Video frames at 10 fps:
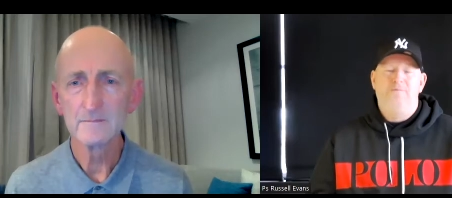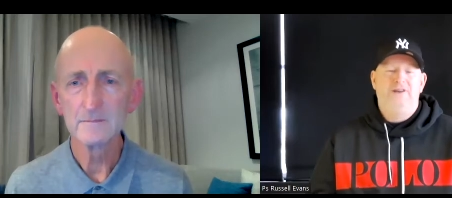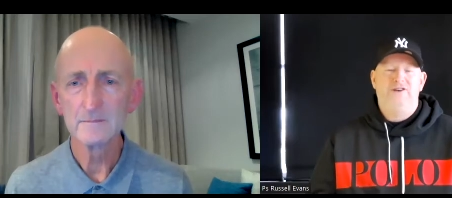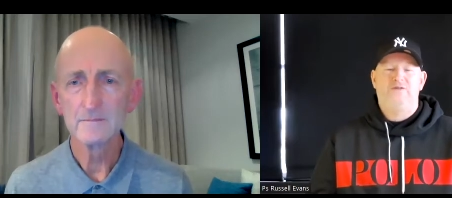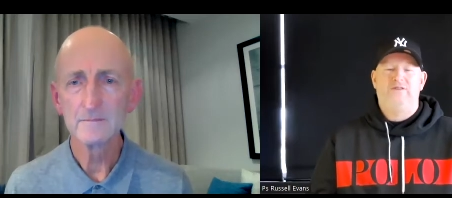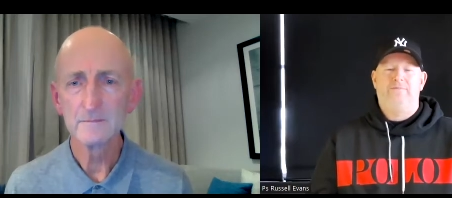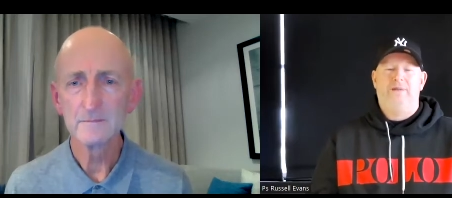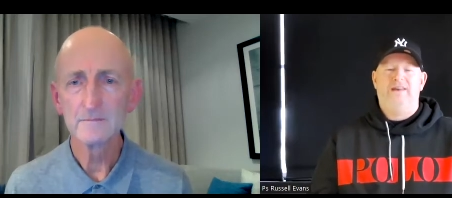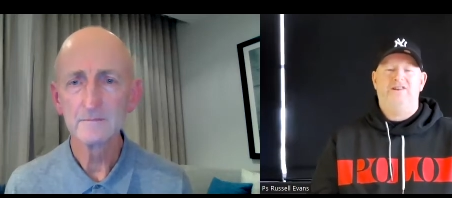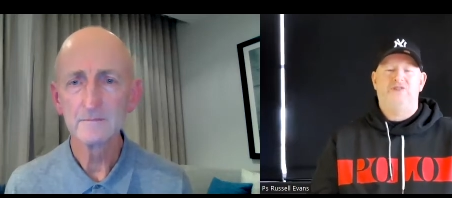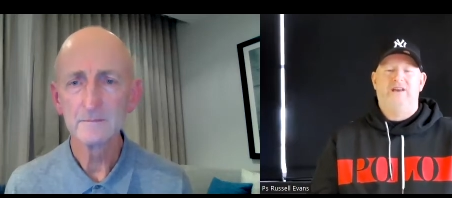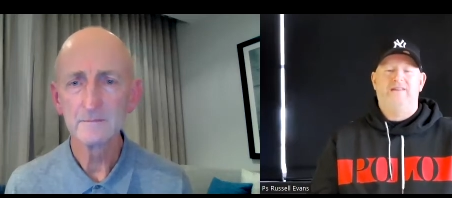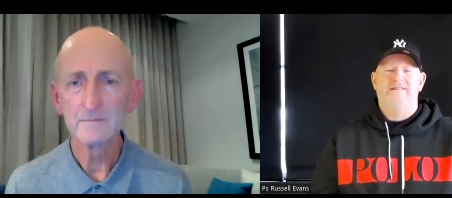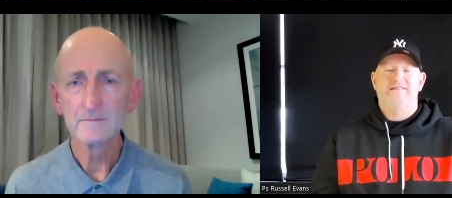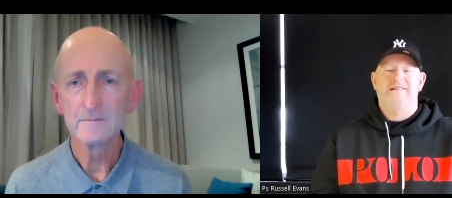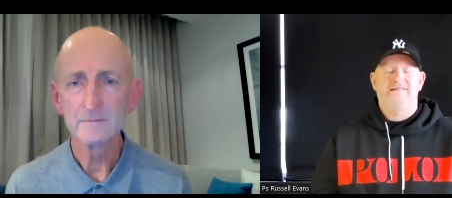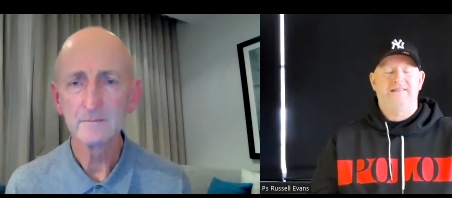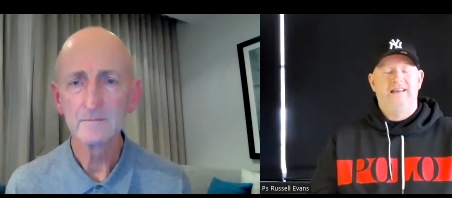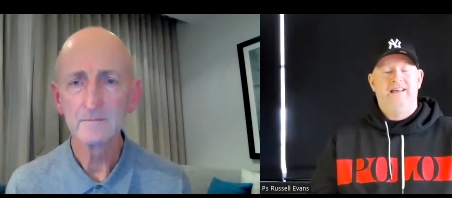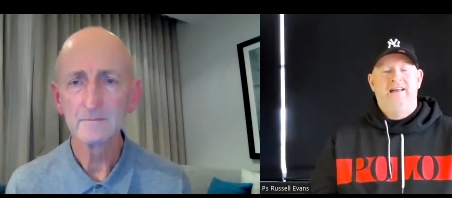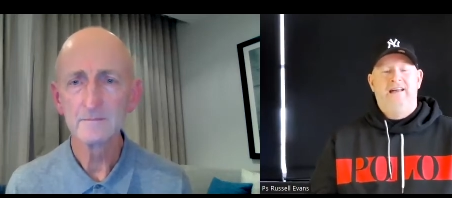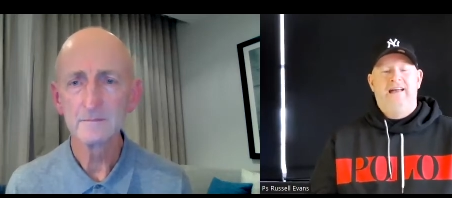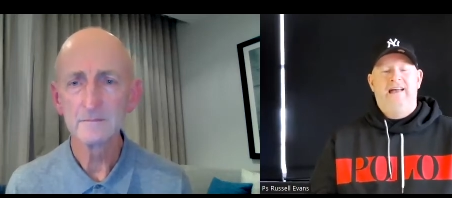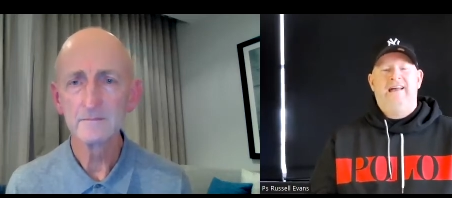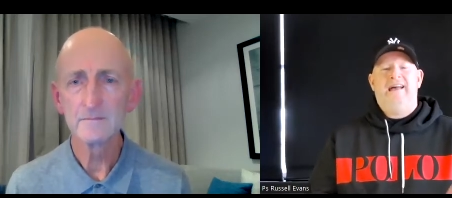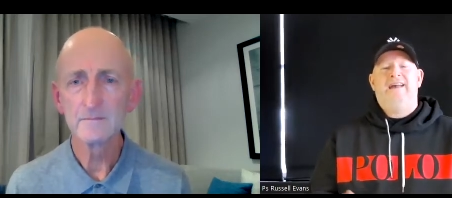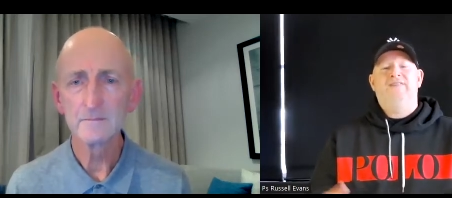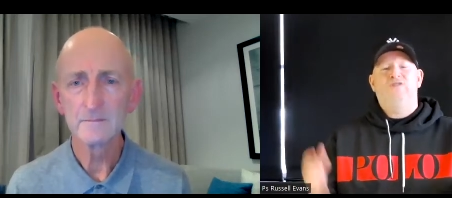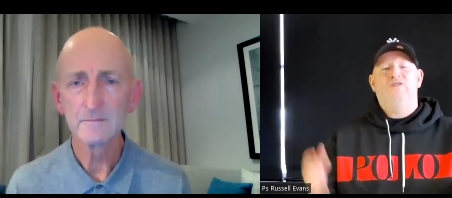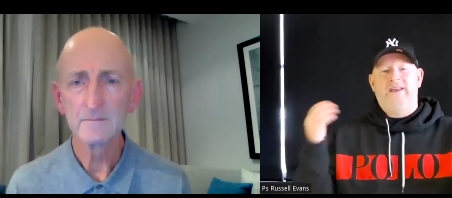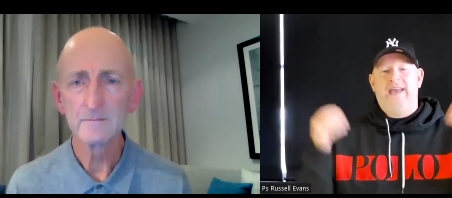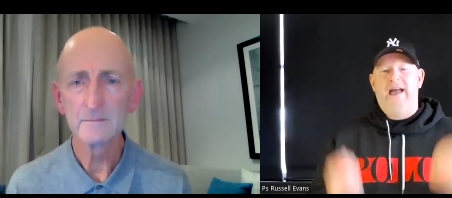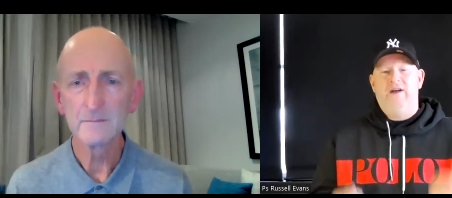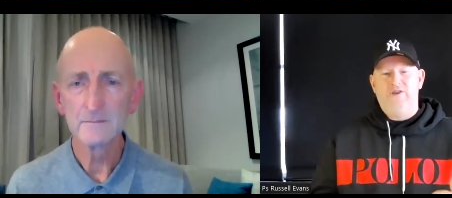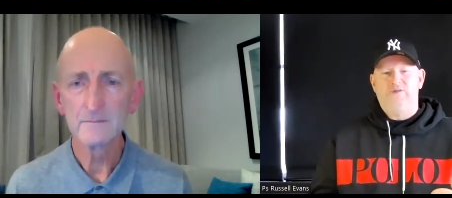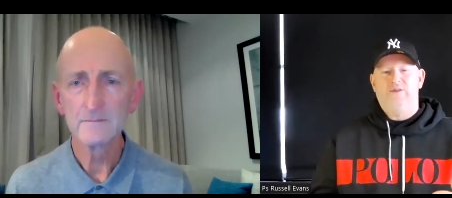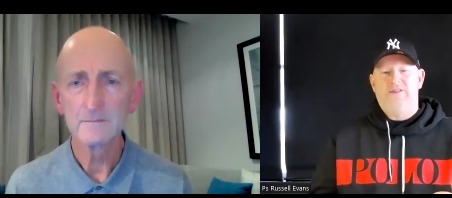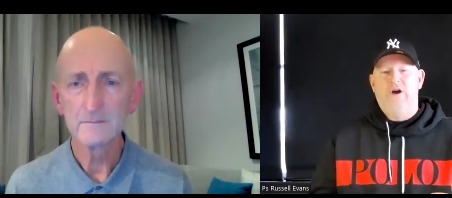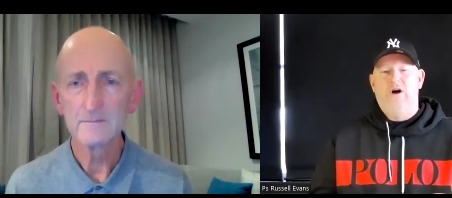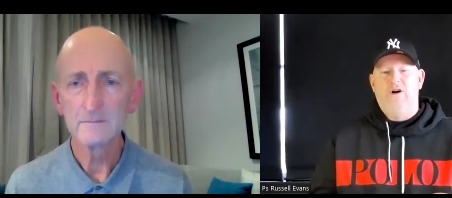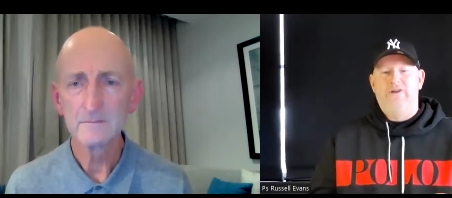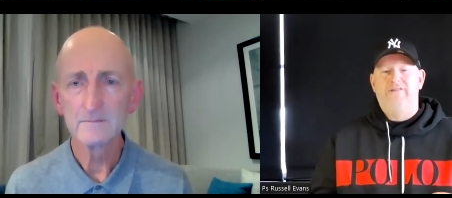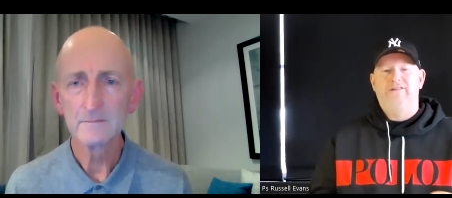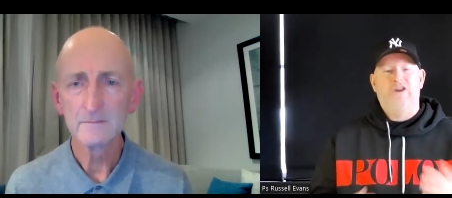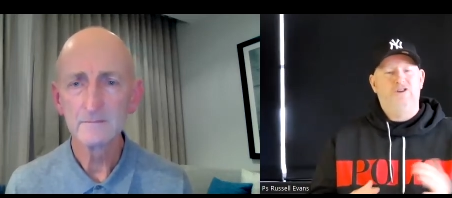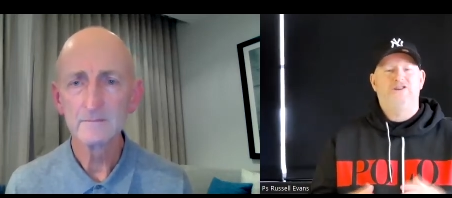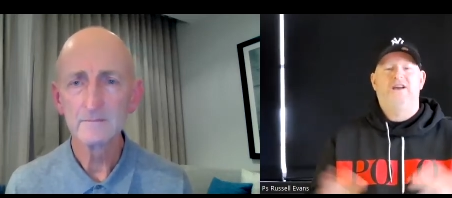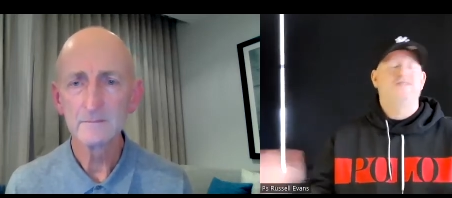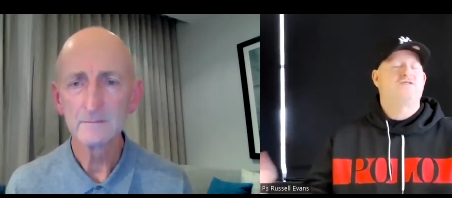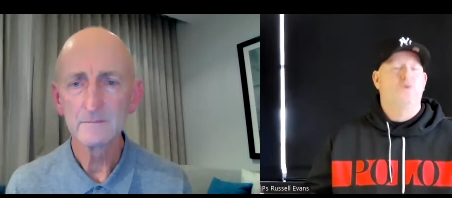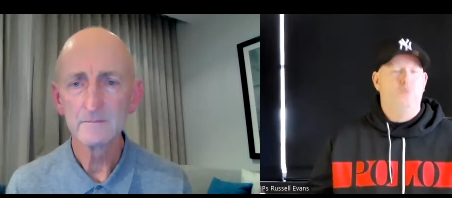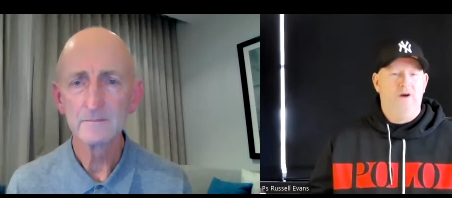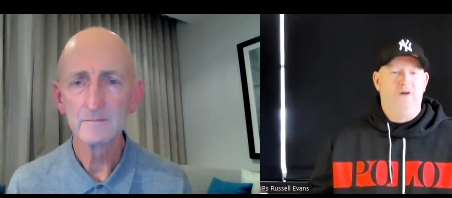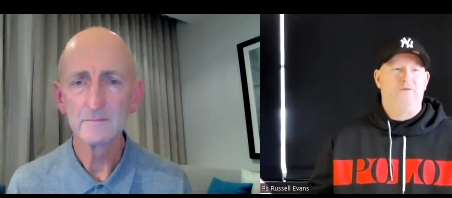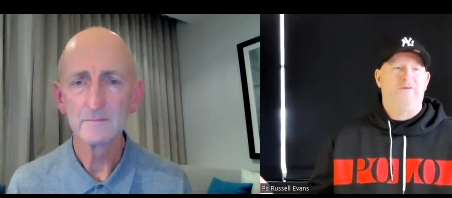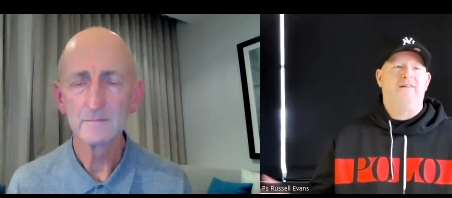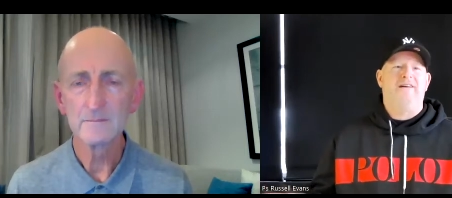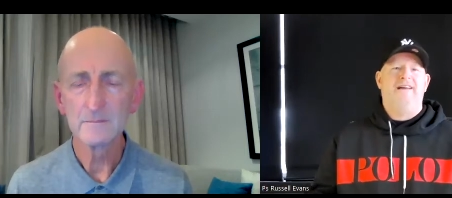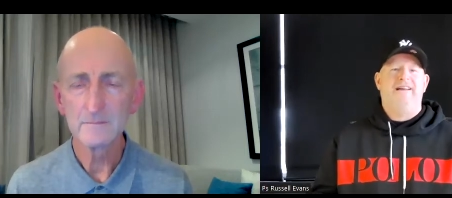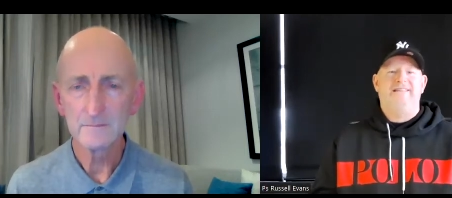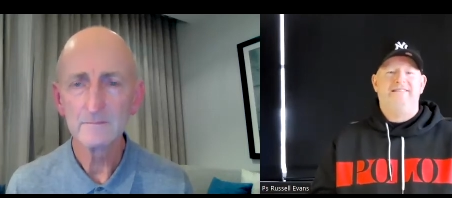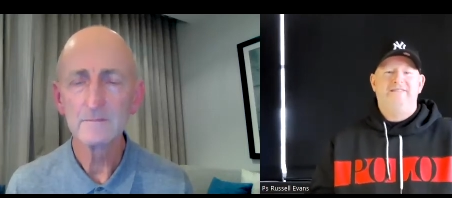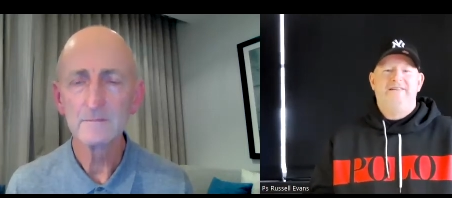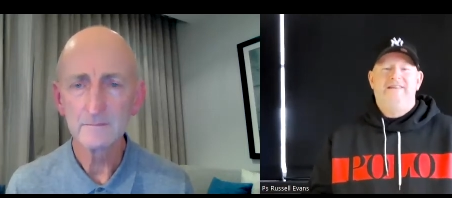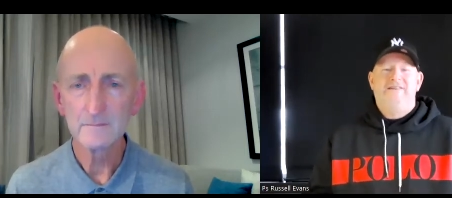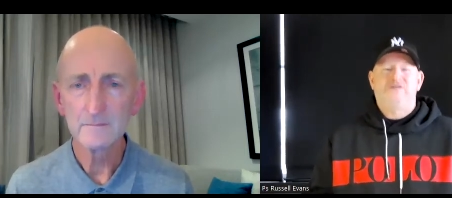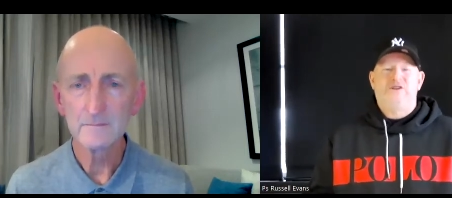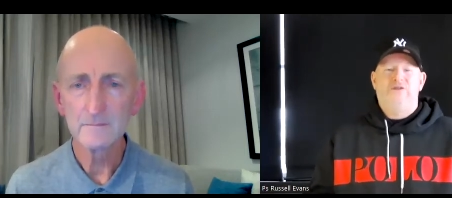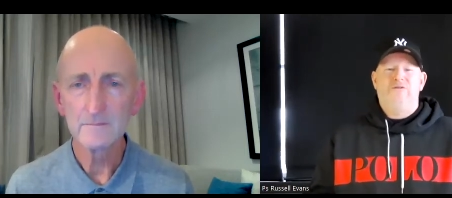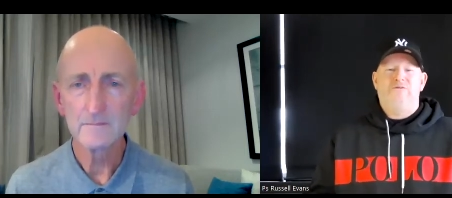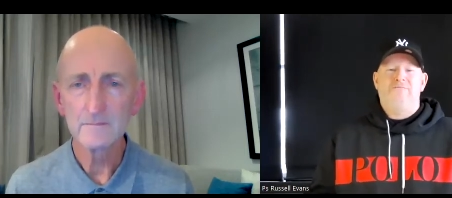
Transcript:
Speaker 1: ministry of Planetshakers is out of your encounters with God, go change the world. And so